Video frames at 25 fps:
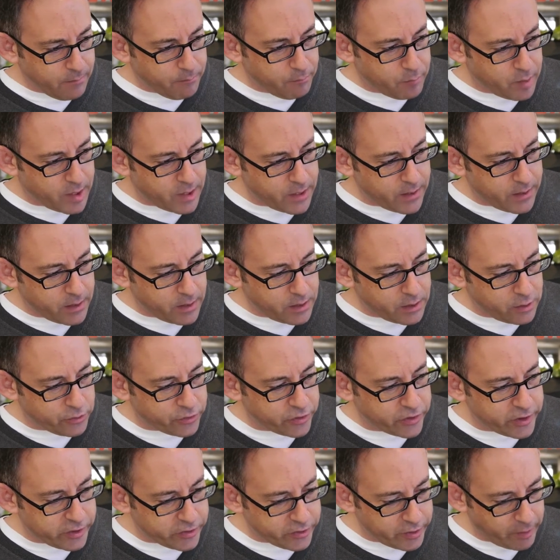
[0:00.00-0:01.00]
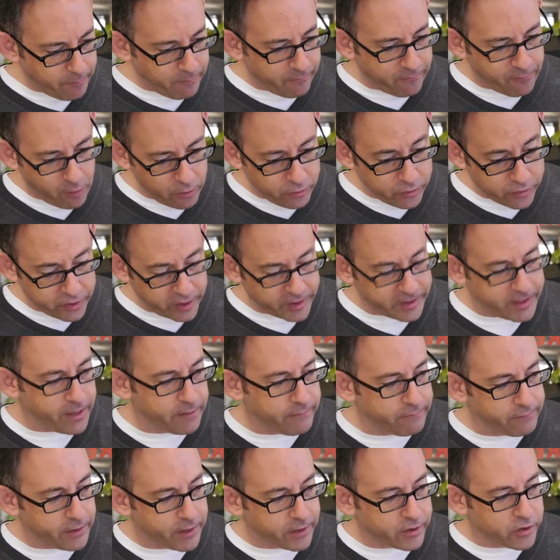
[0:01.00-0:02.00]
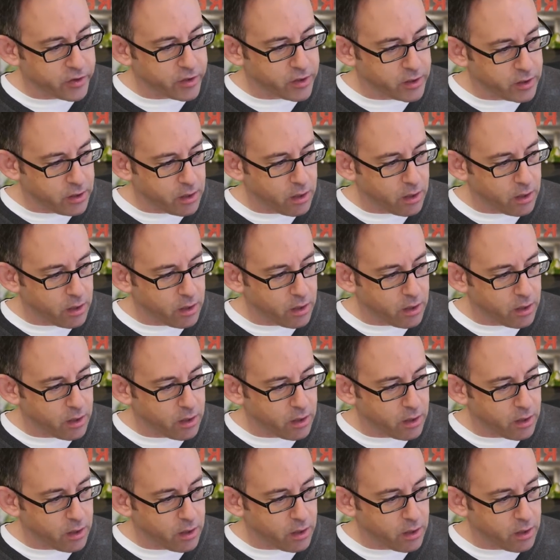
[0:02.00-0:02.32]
but you see some folks like Netflix that